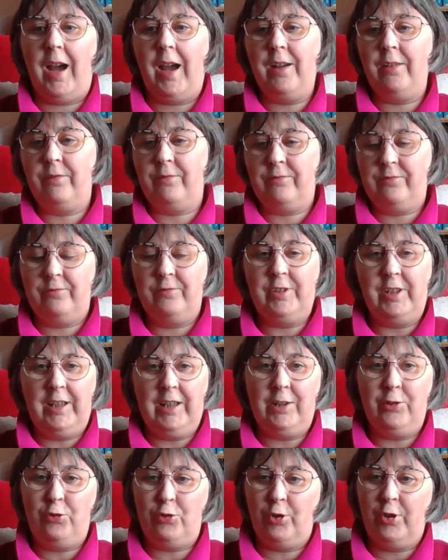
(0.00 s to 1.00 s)
I've
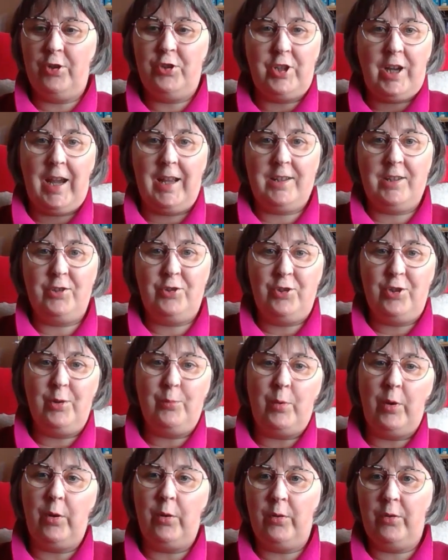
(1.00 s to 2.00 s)
really enjoyed chatting to you
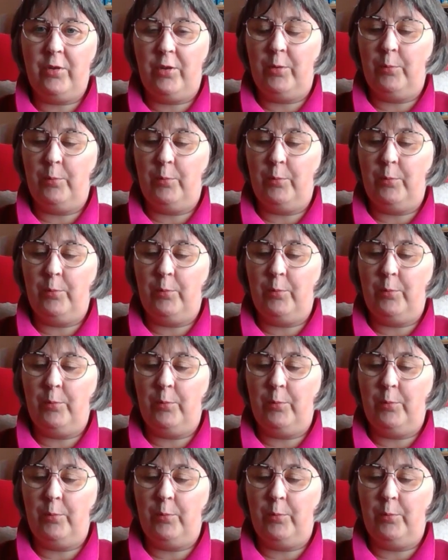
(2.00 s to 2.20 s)
about